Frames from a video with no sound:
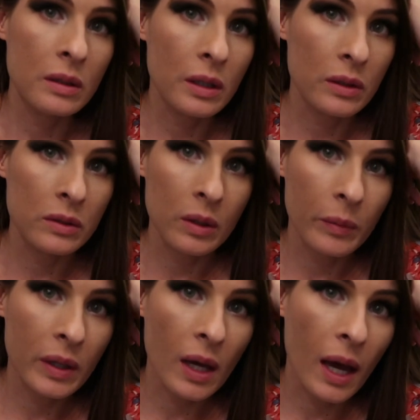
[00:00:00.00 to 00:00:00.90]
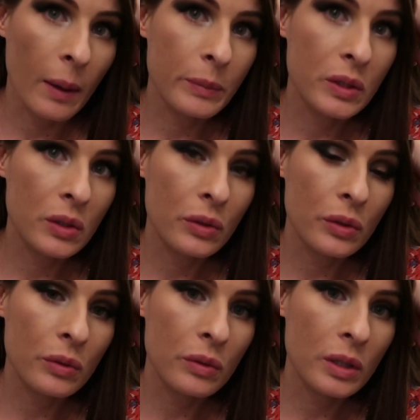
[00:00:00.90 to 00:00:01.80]
Here's something
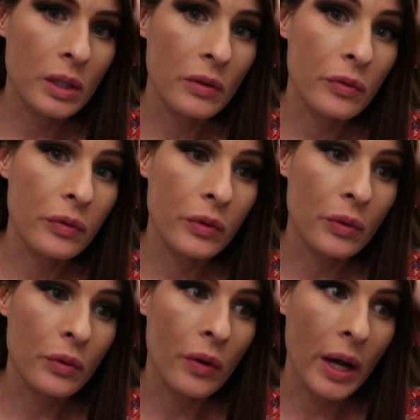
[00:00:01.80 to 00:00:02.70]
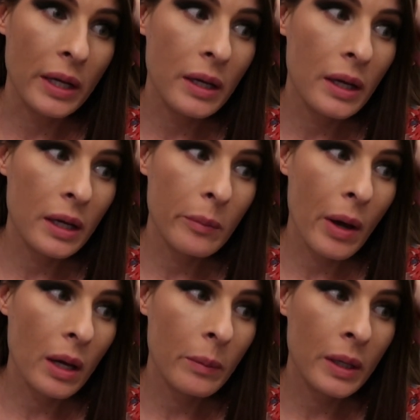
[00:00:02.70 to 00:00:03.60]
absolutely frightening in
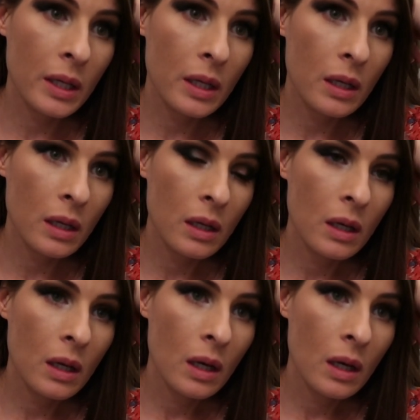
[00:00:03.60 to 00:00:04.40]
my opinion.